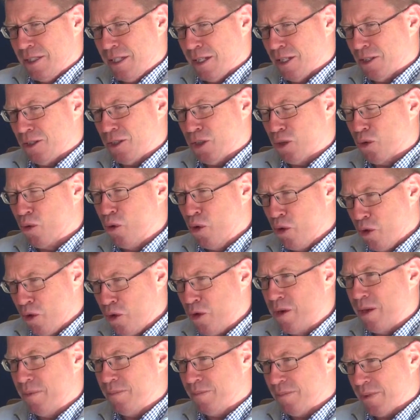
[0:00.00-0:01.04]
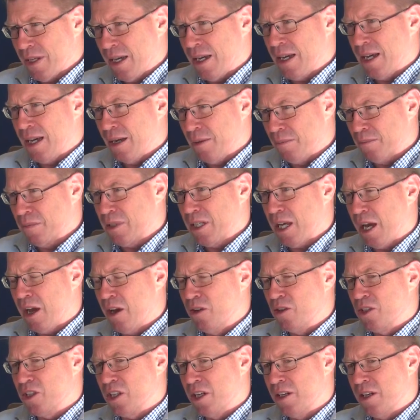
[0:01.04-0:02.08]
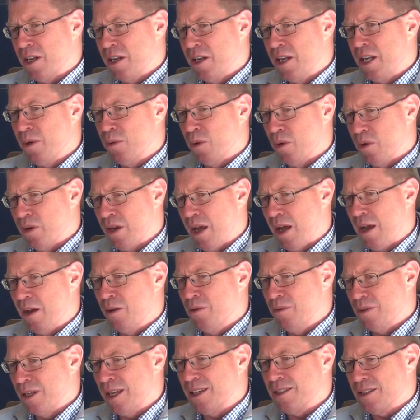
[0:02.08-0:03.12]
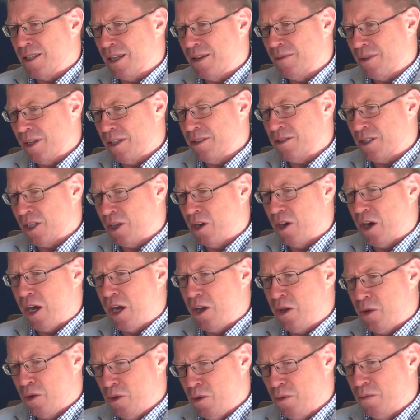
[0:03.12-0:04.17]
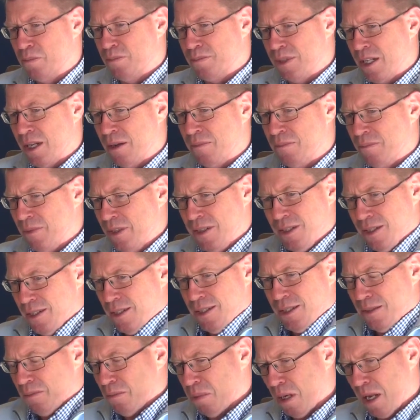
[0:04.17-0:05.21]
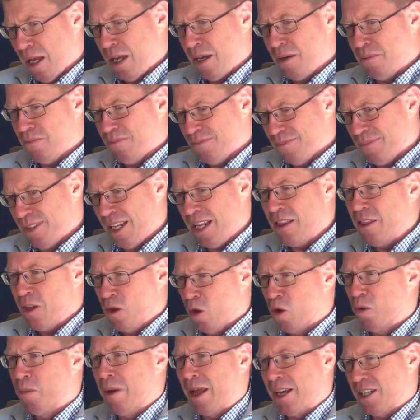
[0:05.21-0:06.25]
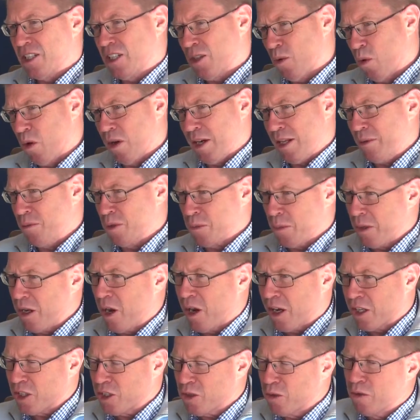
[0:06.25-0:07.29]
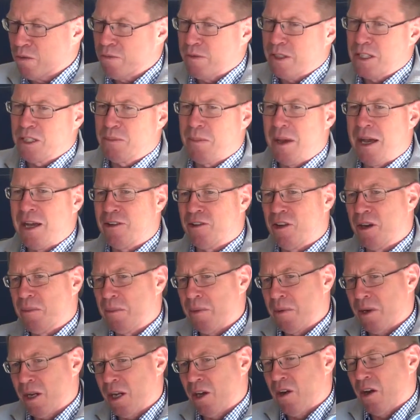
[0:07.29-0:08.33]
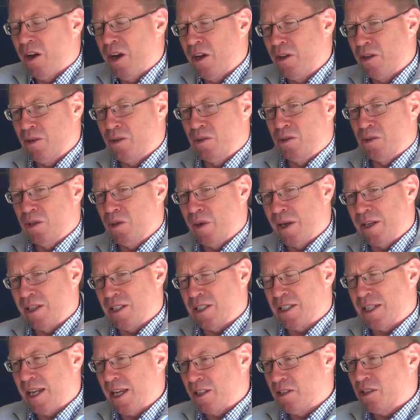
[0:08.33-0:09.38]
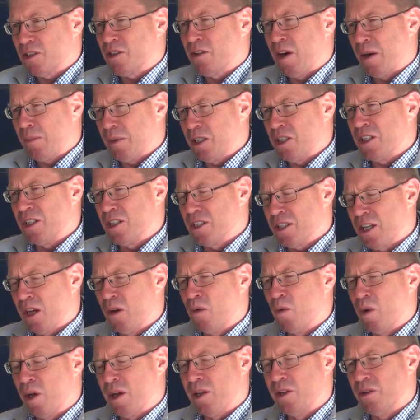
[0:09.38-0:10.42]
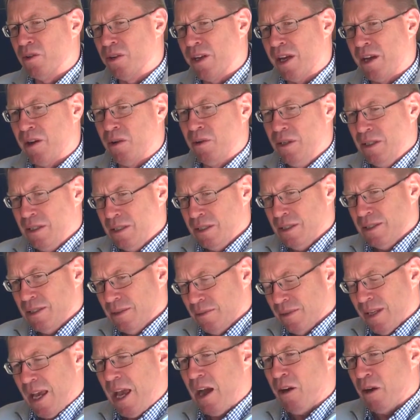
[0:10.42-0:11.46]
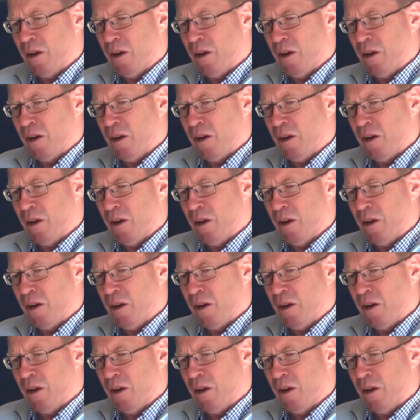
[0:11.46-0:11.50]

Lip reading: shrewd coach, and he will know as a guy who played in the All Black squad. He was behind Sean Fitzpatrick, but a guy who understands scrummaging so well. He'll know how